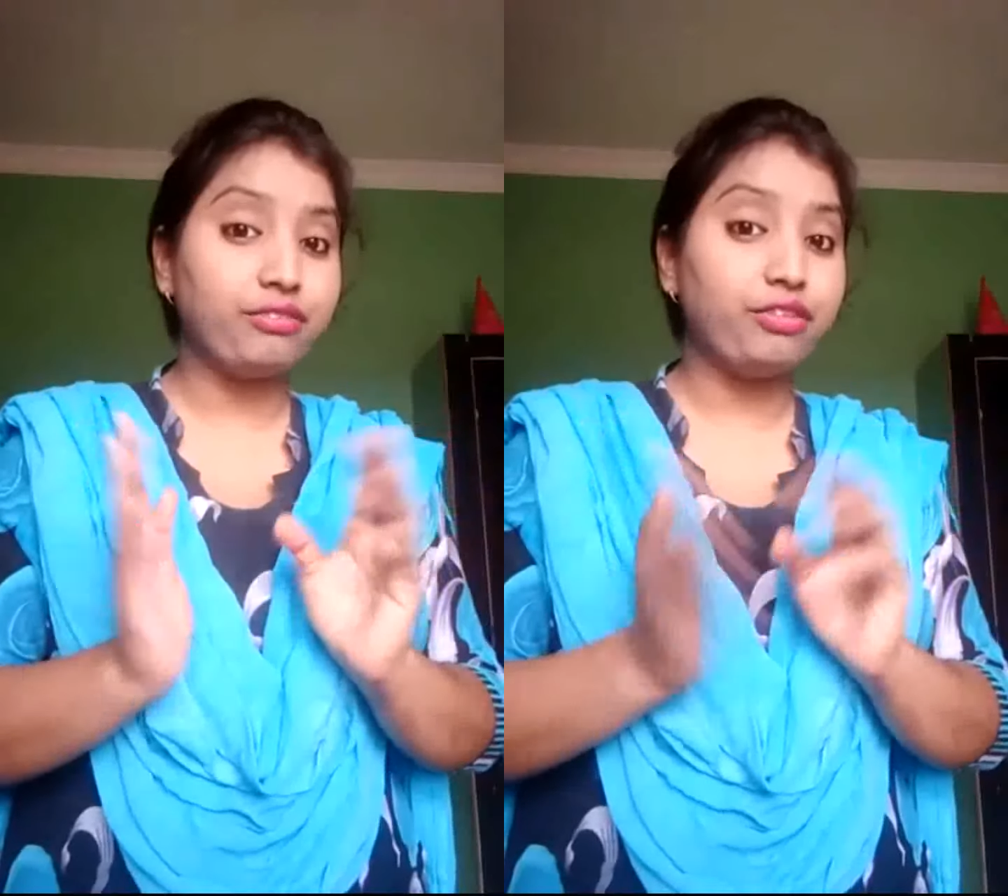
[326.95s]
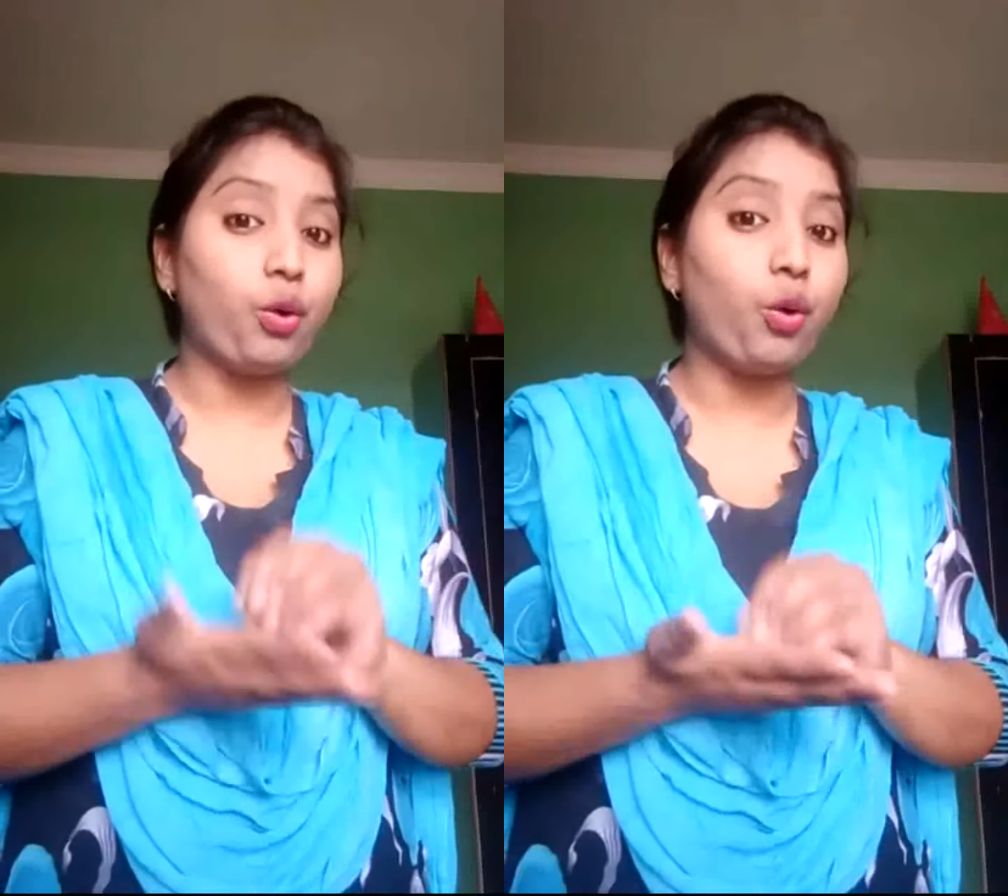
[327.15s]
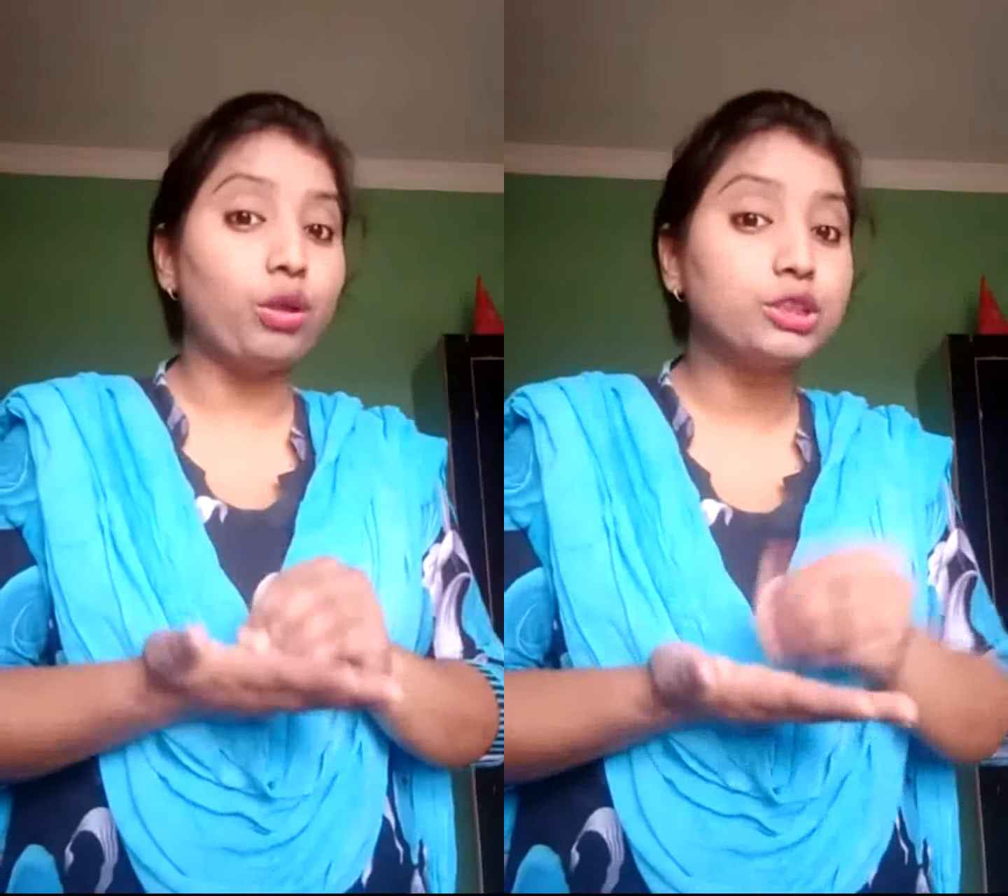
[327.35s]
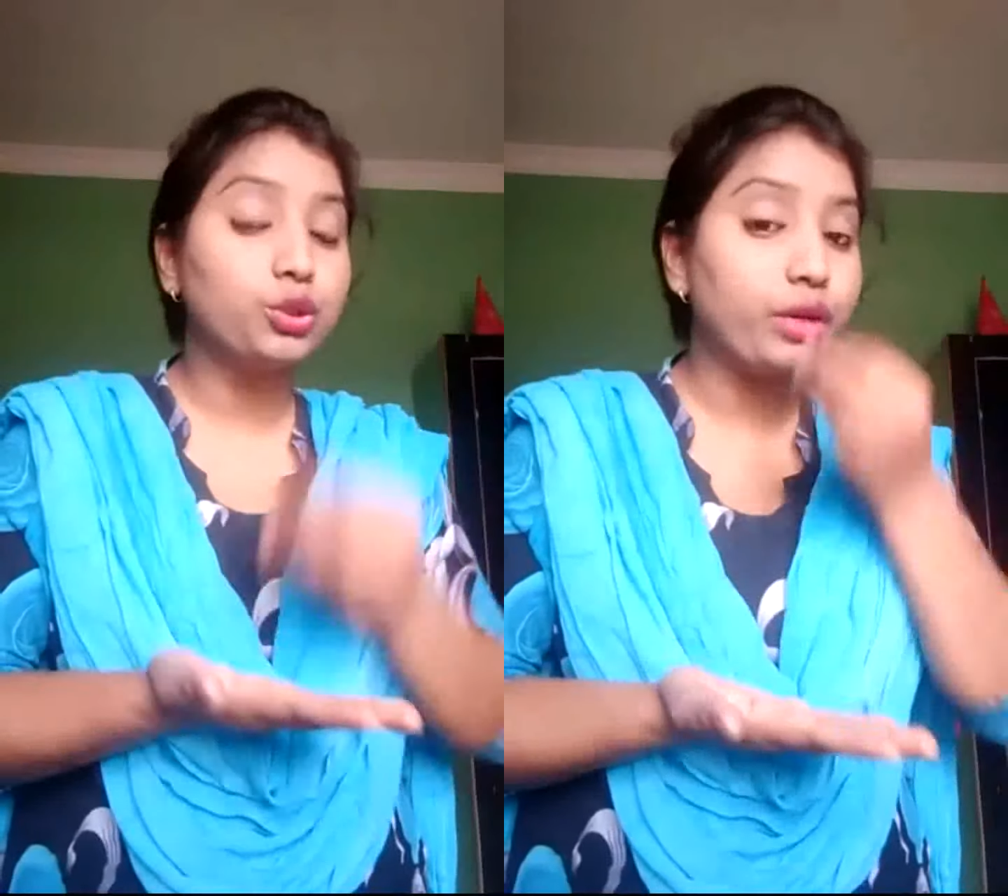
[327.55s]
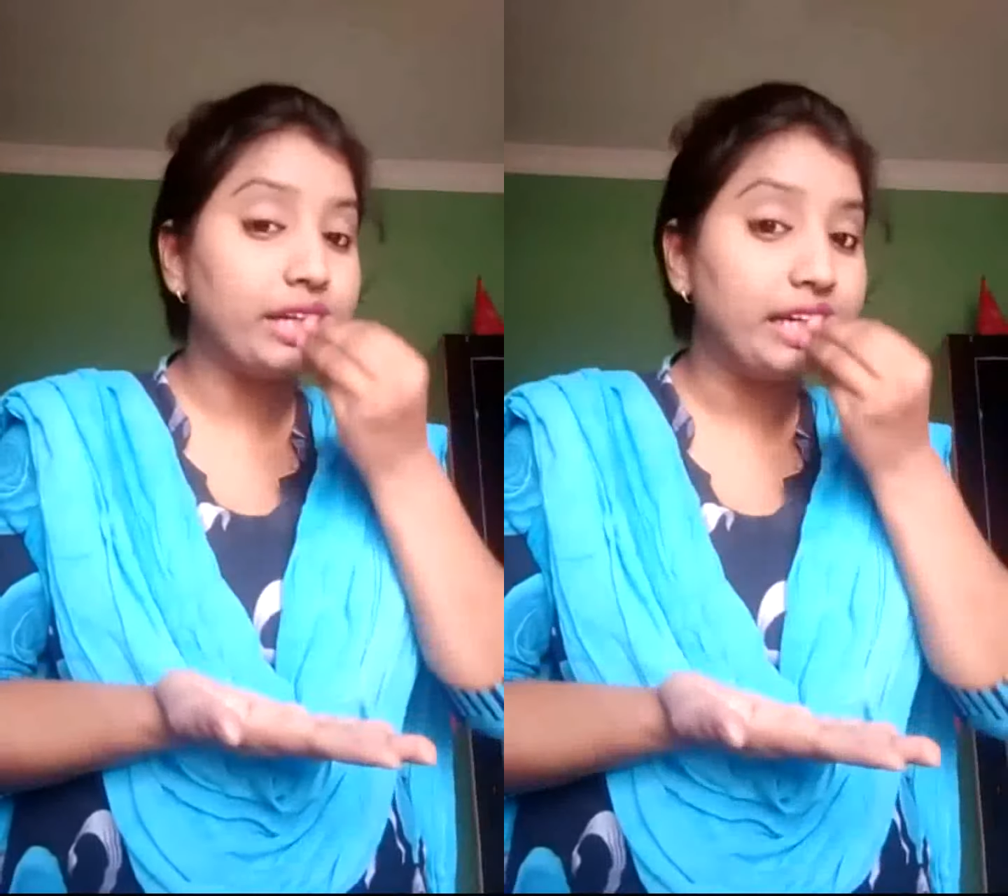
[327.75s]
We
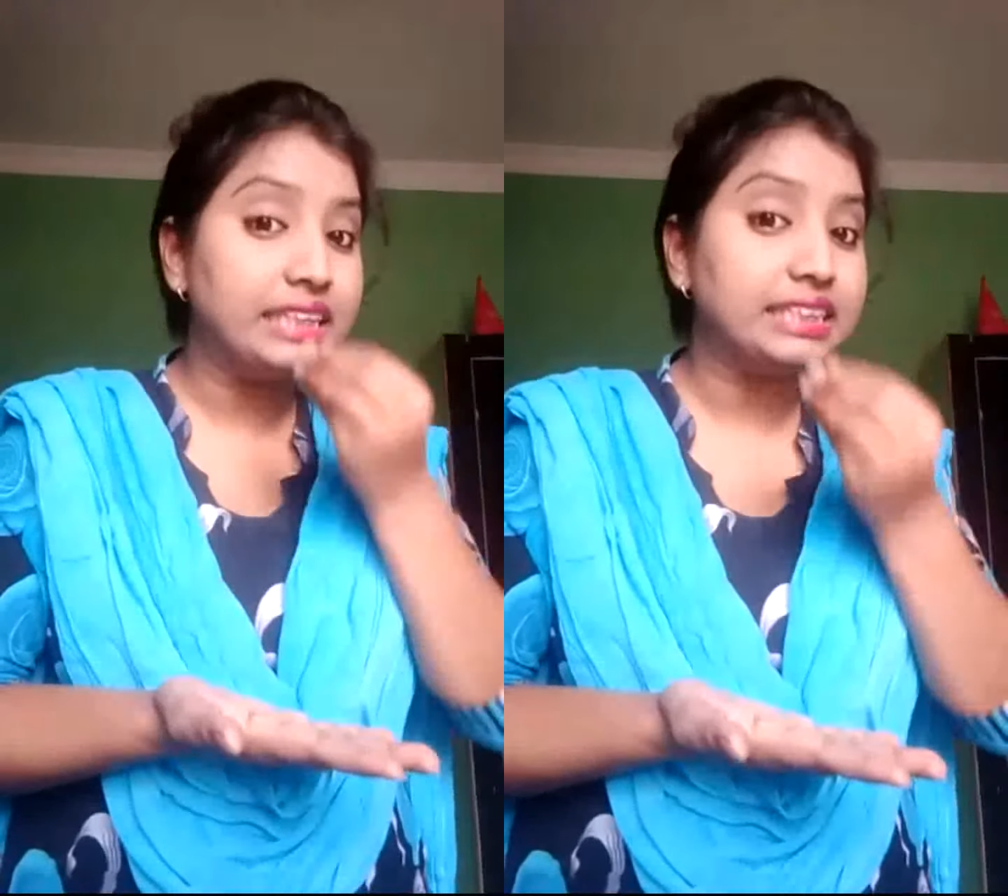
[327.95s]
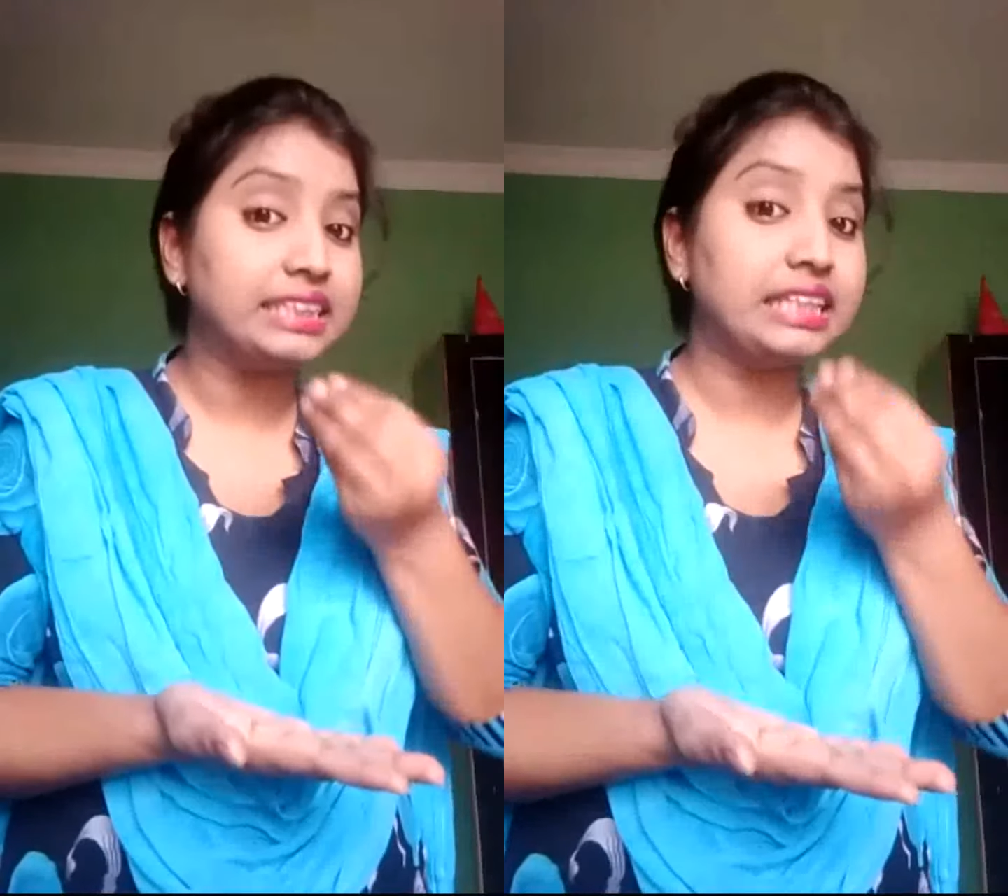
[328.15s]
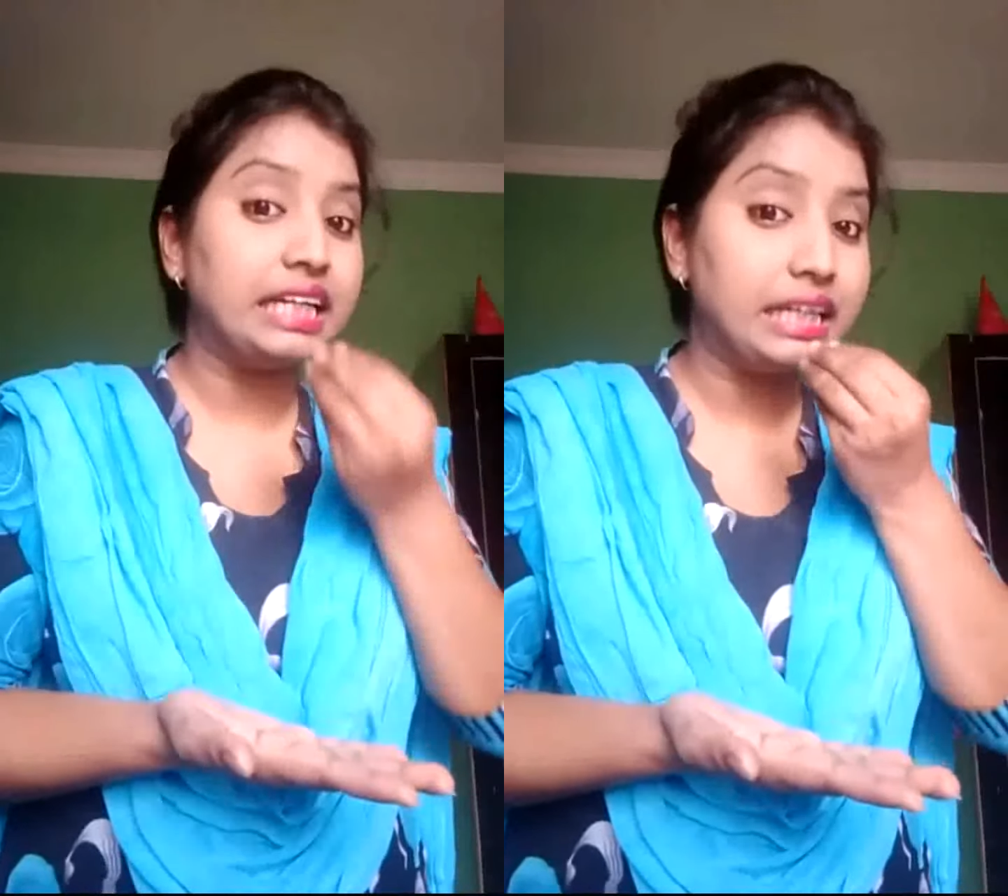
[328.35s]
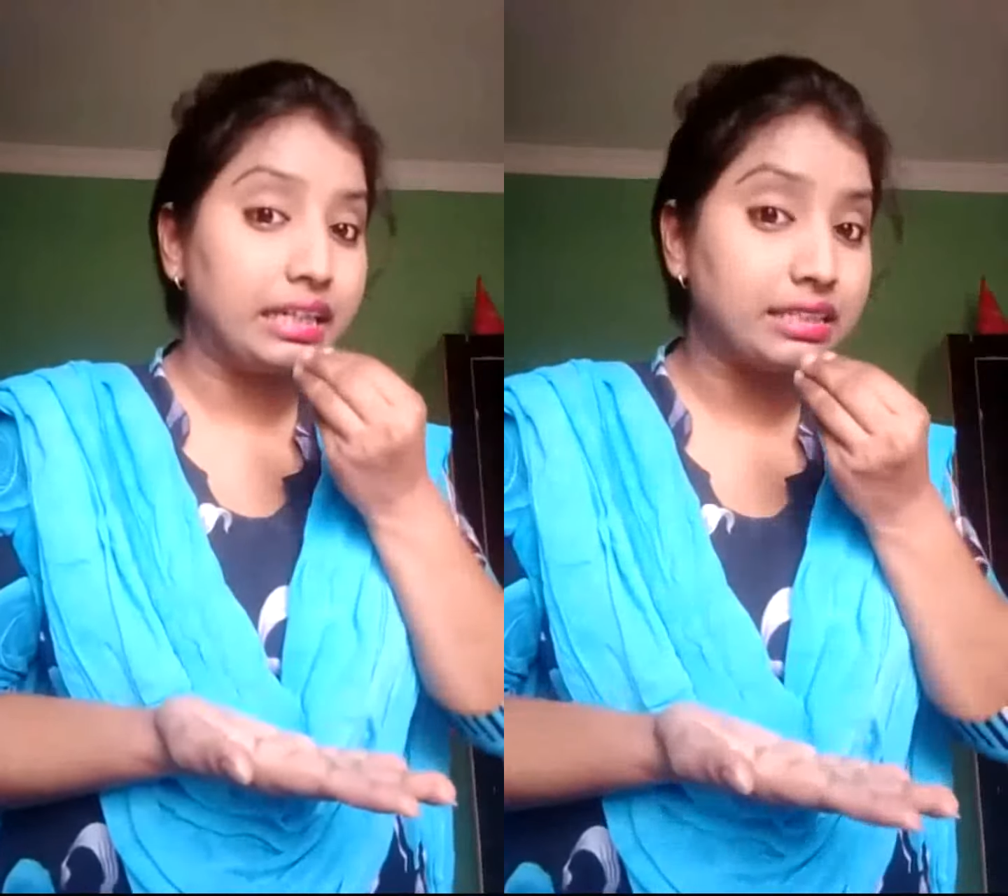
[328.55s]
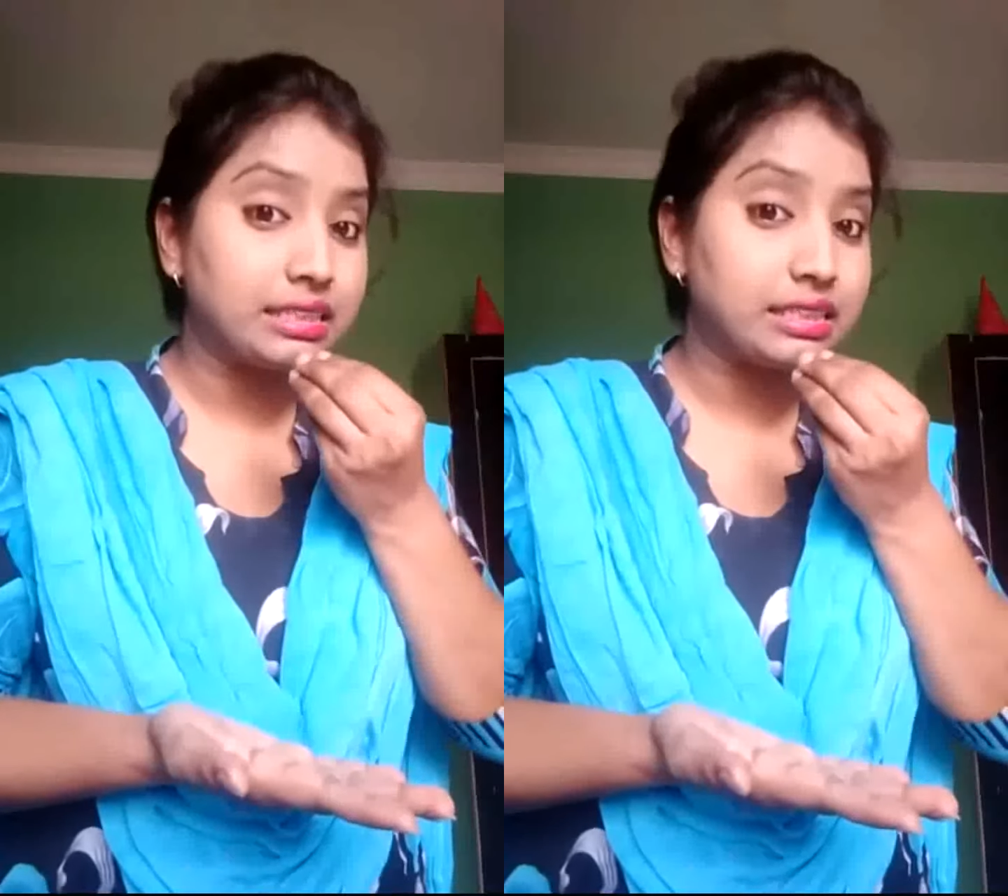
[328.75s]
also eat
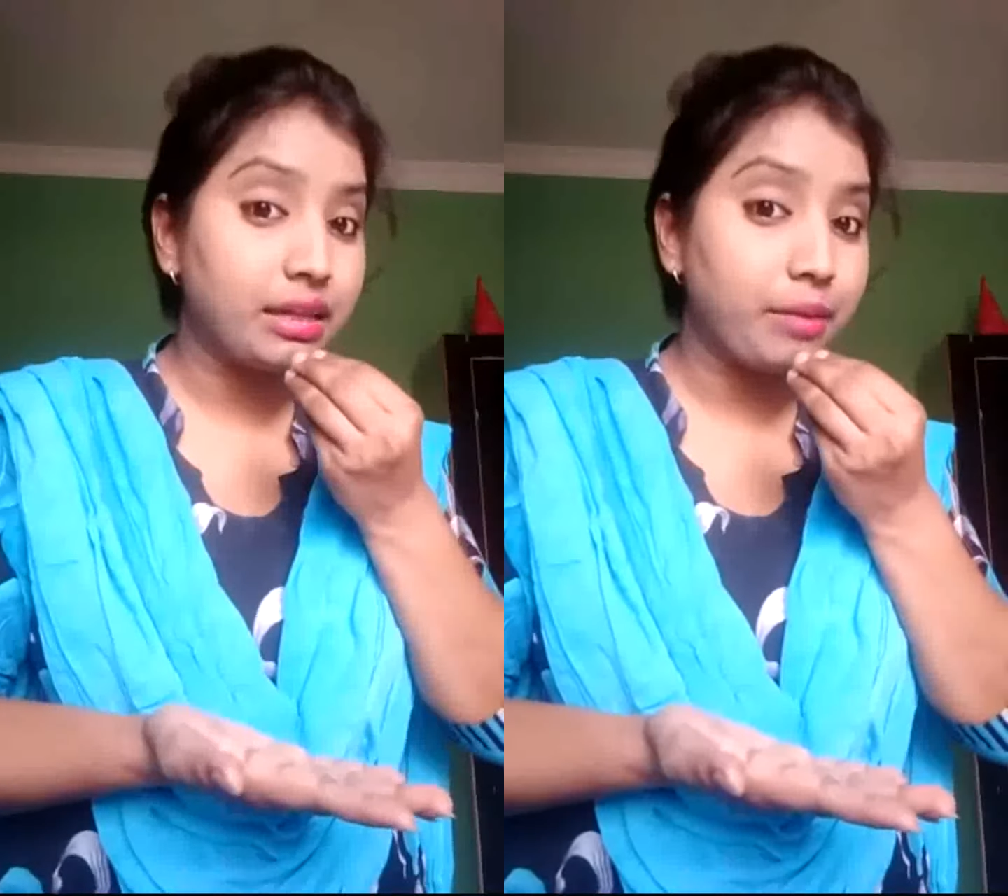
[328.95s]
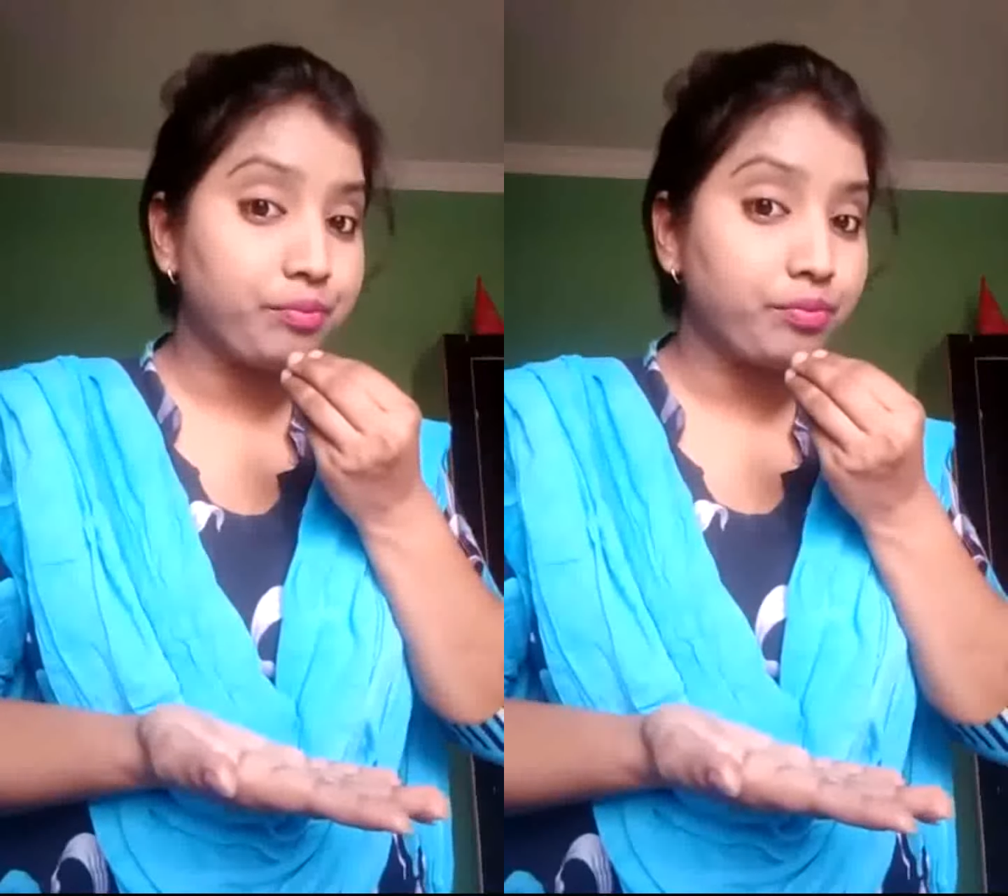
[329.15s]
cereals.